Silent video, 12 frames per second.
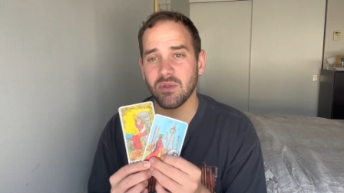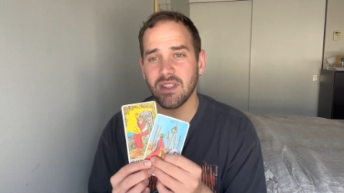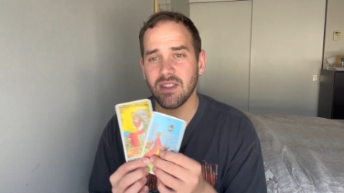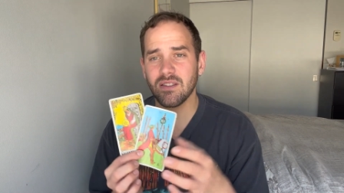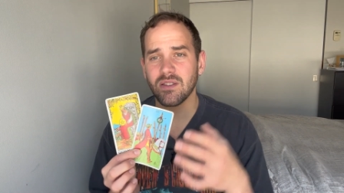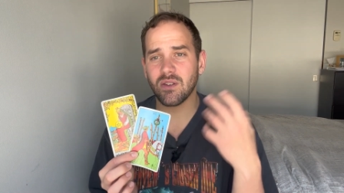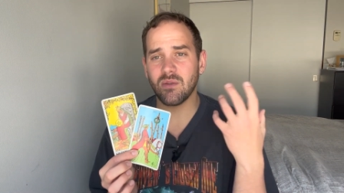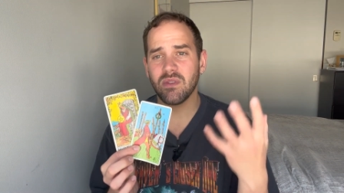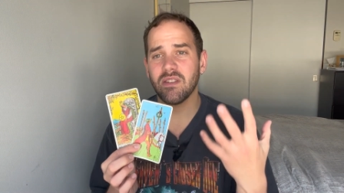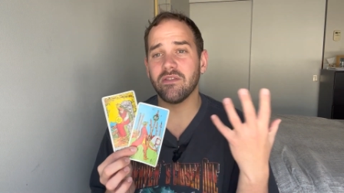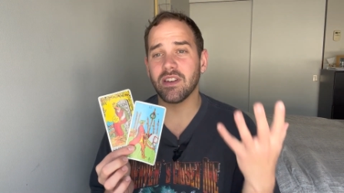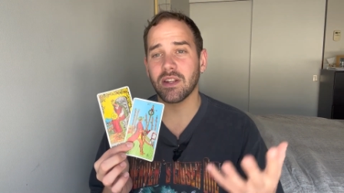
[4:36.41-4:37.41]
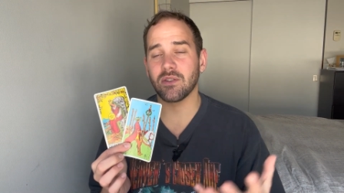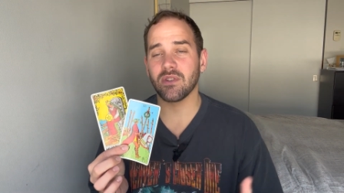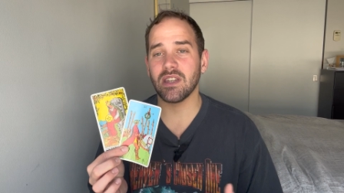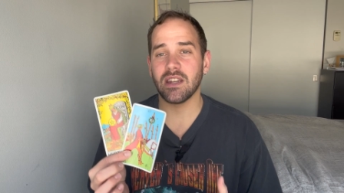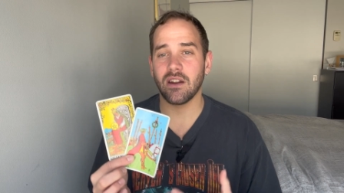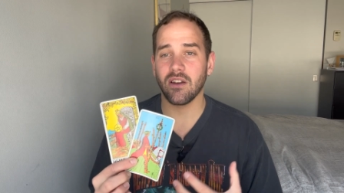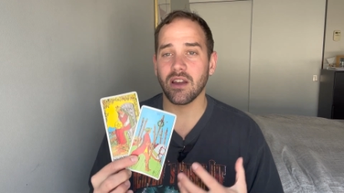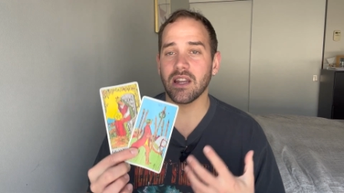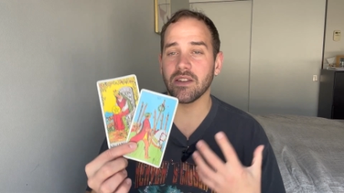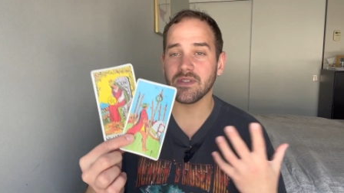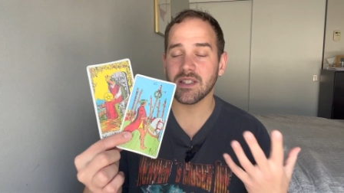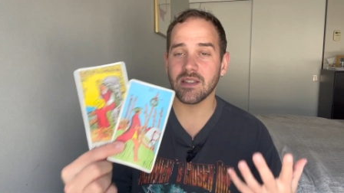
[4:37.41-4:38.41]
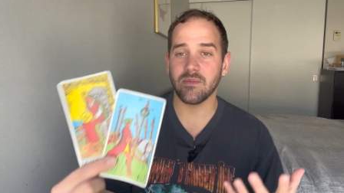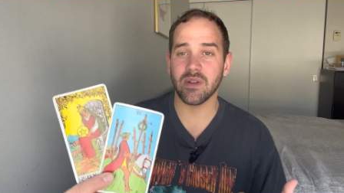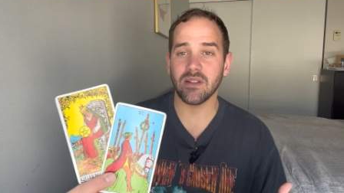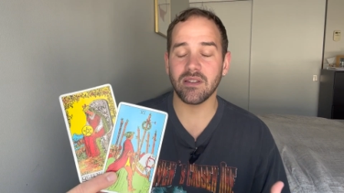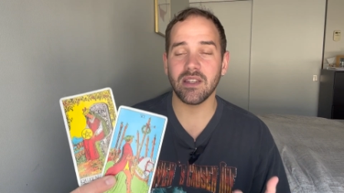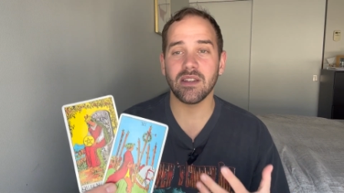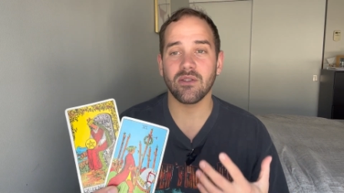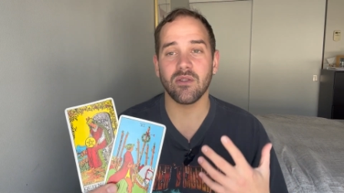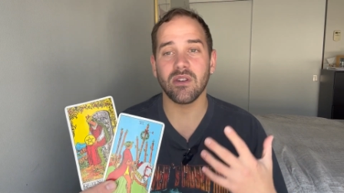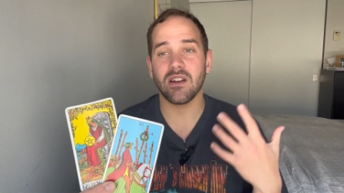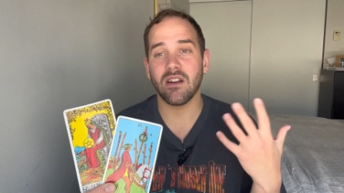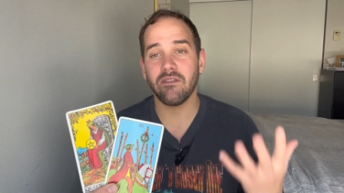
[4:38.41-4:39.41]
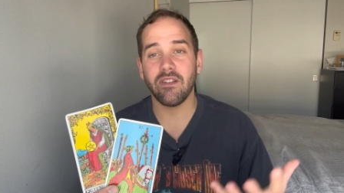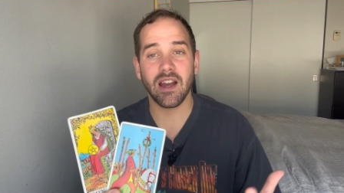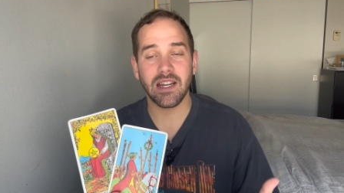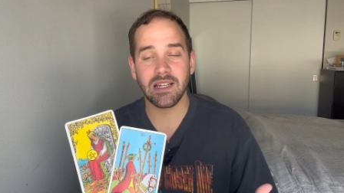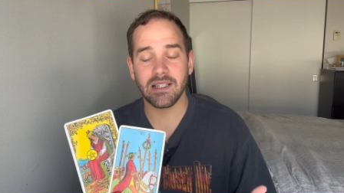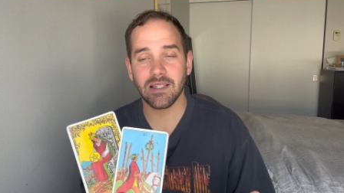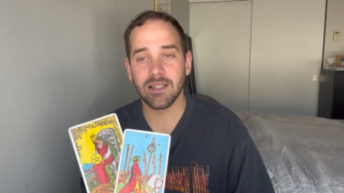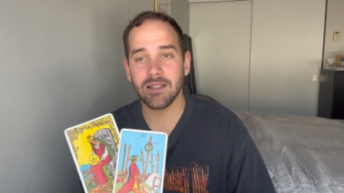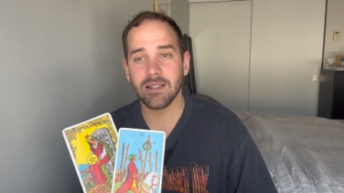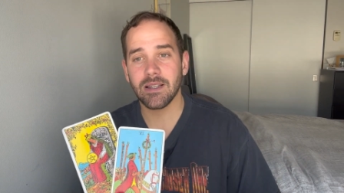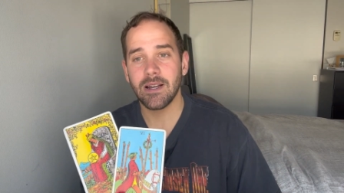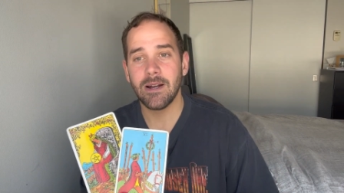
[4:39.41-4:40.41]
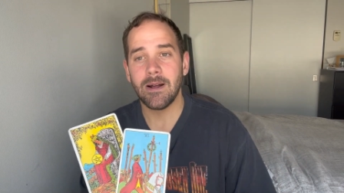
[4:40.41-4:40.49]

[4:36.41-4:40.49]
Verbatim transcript: So there's going to be a victory in our kind of stability or in our finances.